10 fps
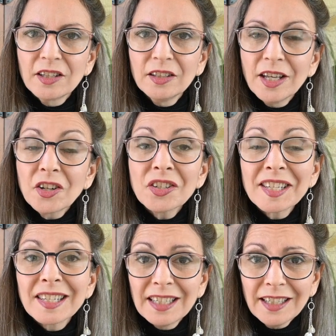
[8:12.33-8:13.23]
the letter
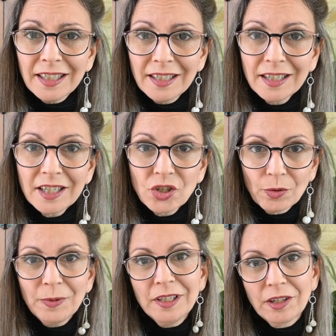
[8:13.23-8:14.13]
C is
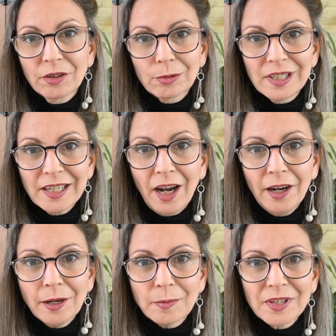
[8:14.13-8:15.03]
repeated 3
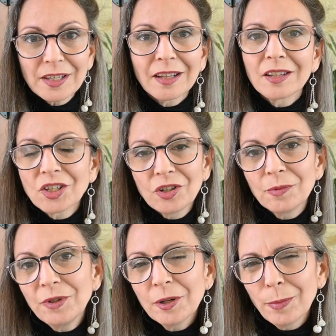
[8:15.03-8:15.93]
times. This
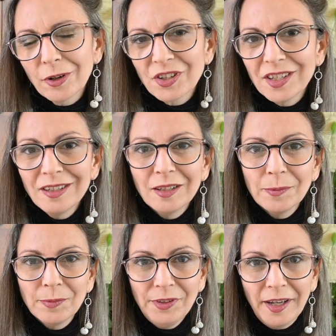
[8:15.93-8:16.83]
could be a person,
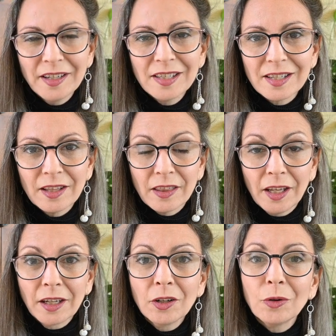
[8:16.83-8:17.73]
place,
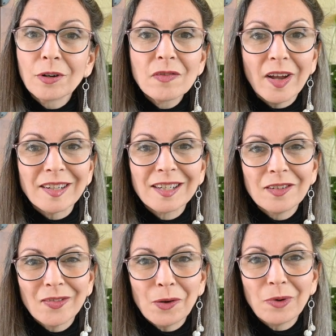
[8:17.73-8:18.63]
thing, or event
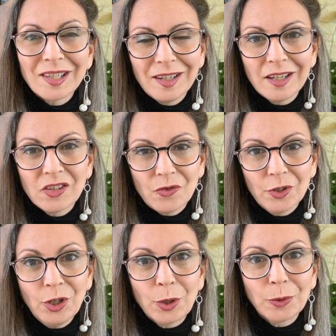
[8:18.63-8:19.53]
if that resonates for
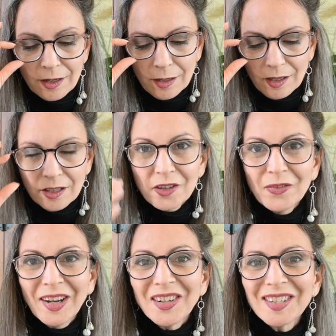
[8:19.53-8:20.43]
you. The
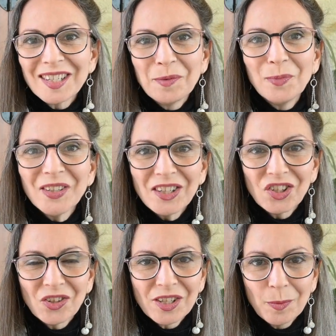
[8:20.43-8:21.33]
final symbol that
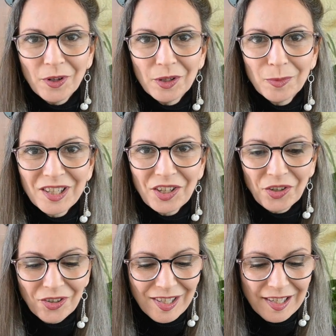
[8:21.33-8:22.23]
shows up on the
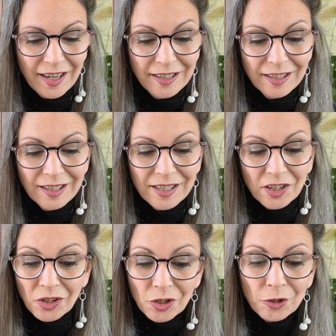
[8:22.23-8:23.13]
material side is
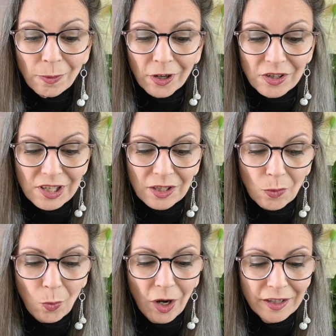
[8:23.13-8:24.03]
a new
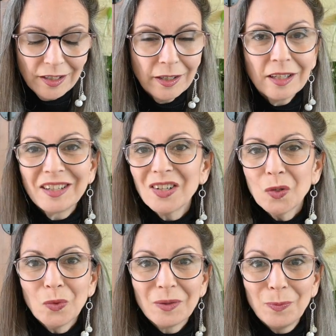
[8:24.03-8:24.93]
person walking in
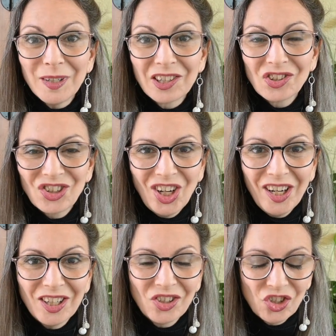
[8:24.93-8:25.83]
with big
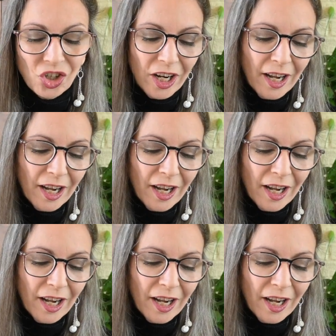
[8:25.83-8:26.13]
change.